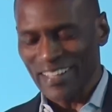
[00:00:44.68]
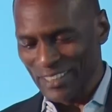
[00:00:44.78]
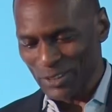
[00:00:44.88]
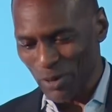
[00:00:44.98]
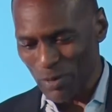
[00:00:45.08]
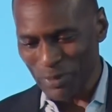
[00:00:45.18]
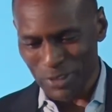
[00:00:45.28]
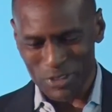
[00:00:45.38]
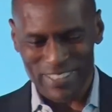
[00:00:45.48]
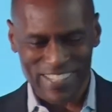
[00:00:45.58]
And so I won't be
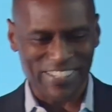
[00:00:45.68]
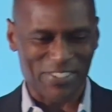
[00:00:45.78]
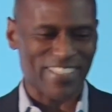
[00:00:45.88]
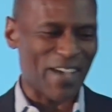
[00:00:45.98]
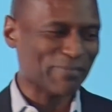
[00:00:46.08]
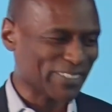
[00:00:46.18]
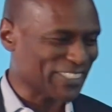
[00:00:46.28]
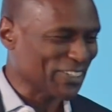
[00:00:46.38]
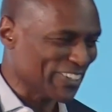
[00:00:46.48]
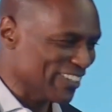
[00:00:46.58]
using any of that
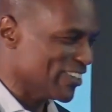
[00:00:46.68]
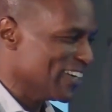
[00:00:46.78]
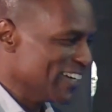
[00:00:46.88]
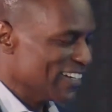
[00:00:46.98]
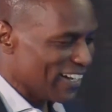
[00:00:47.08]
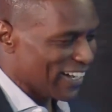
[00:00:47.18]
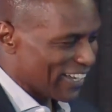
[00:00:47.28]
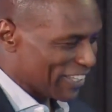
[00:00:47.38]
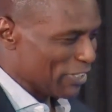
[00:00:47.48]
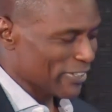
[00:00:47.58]
material
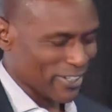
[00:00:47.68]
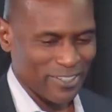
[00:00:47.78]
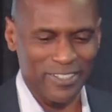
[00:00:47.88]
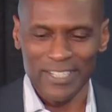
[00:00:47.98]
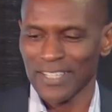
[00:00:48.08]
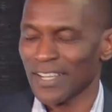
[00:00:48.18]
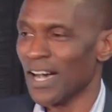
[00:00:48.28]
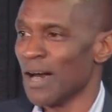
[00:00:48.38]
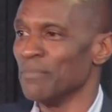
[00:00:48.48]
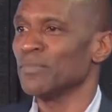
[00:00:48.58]
either.
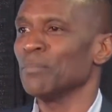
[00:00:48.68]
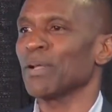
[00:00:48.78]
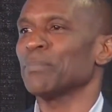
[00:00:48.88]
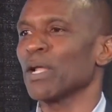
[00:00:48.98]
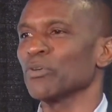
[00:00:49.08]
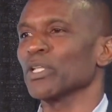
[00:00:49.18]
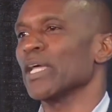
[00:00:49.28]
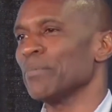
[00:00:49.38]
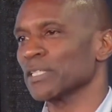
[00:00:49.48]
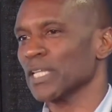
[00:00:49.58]
But I
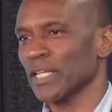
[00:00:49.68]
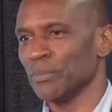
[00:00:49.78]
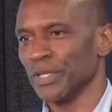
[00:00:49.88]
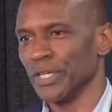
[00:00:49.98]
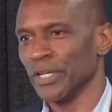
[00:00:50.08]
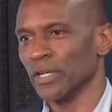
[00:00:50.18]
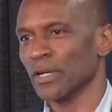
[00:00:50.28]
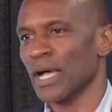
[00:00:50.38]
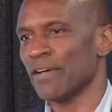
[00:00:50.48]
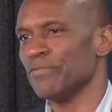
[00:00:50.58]
really am excited to be
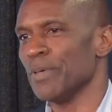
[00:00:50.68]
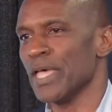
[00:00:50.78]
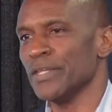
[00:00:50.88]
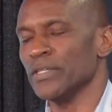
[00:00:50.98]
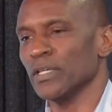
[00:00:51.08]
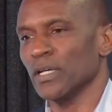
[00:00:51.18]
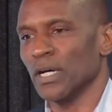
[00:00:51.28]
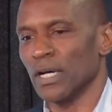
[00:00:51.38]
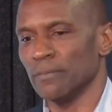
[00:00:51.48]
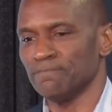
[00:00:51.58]
here. I've been,
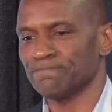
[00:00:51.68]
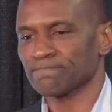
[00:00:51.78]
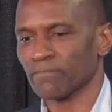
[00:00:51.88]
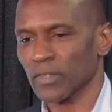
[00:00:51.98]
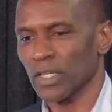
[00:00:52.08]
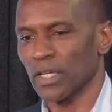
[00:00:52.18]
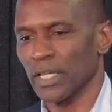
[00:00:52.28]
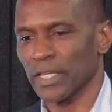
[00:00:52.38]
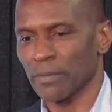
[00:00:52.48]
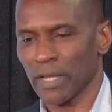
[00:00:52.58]

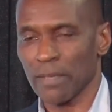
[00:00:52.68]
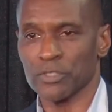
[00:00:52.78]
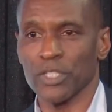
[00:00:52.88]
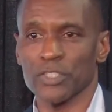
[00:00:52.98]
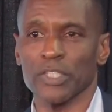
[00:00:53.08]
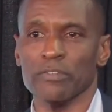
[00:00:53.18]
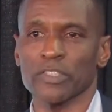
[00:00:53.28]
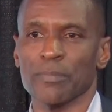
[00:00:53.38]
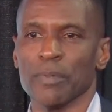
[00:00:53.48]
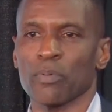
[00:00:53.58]
again, my name is Dean
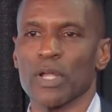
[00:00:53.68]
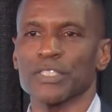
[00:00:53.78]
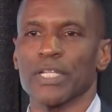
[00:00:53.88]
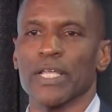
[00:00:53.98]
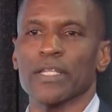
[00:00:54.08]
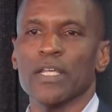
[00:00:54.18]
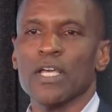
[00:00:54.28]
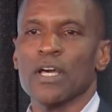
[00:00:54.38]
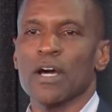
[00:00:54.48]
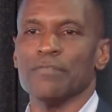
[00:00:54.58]
Seavers. I've been president
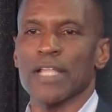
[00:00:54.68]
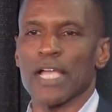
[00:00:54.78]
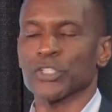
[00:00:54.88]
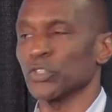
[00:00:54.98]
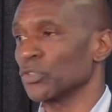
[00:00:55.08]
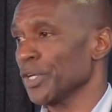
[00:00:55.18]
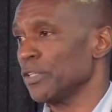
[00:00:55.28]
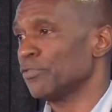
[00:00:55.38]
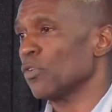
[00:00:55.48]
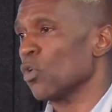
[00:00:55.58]
of National
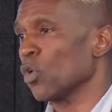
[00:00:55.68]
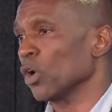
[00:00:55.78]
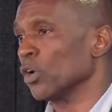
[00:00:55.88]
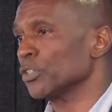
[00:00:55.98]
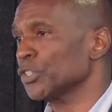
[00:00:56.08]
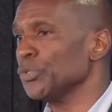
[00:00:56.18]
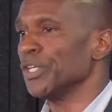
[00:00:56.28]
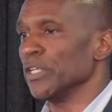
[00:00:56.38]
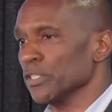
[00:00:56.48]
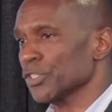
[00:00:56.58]
Grid for 2
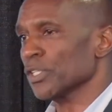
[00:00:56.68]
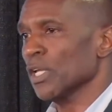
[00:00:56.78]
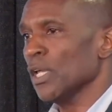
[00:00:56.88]
years.